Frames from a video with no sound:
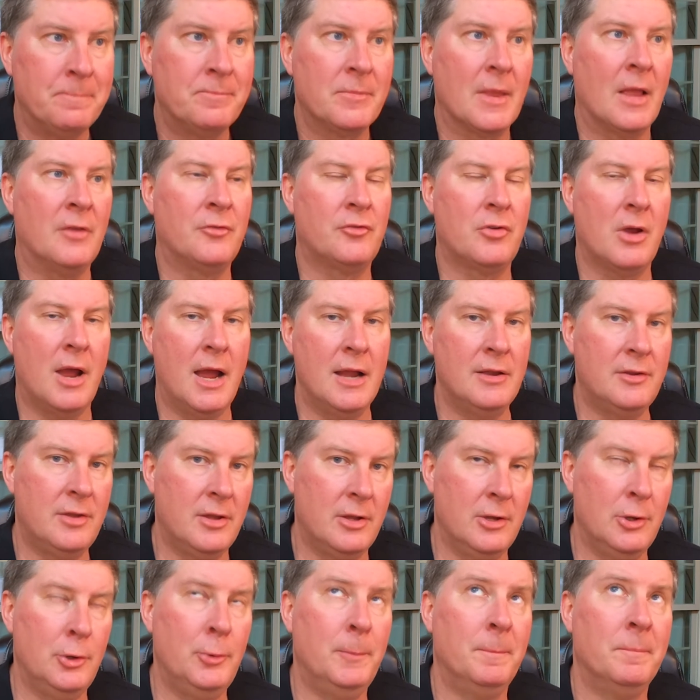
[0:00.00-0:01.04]
I was trying
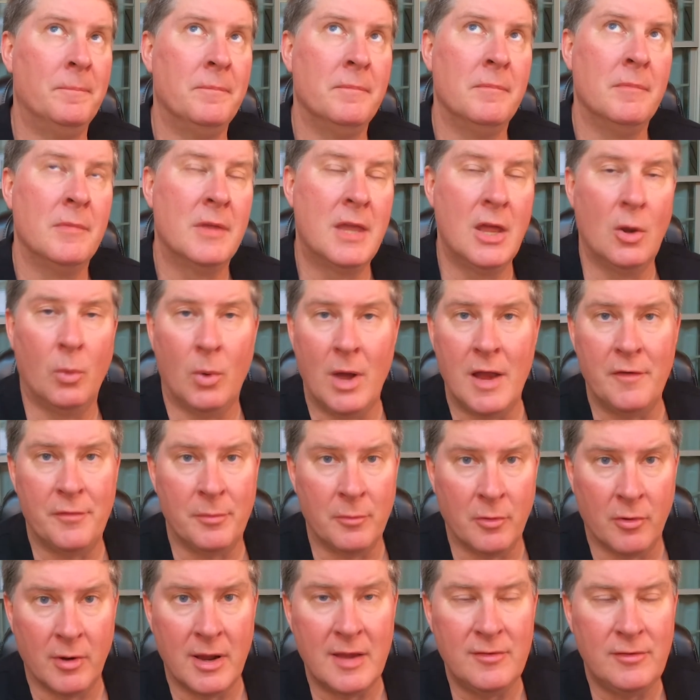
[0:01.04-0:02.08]
to get away
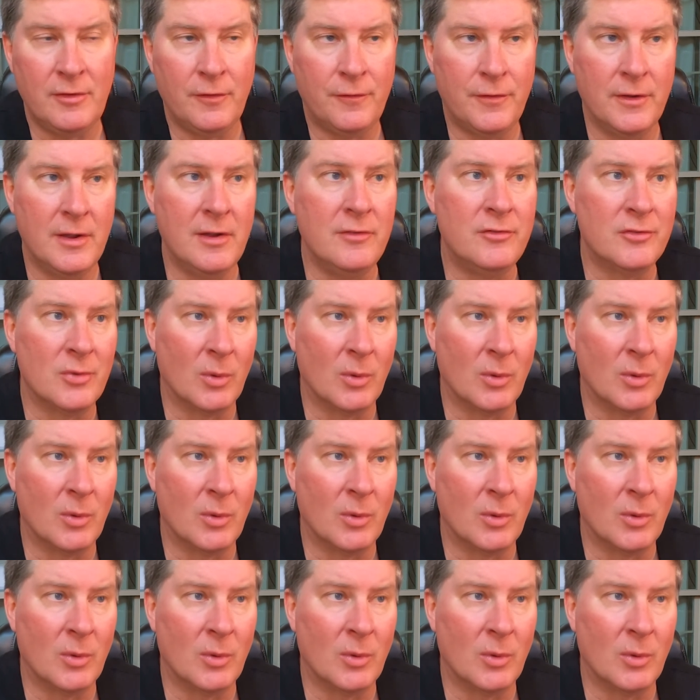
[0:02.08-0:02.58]
from greasy food.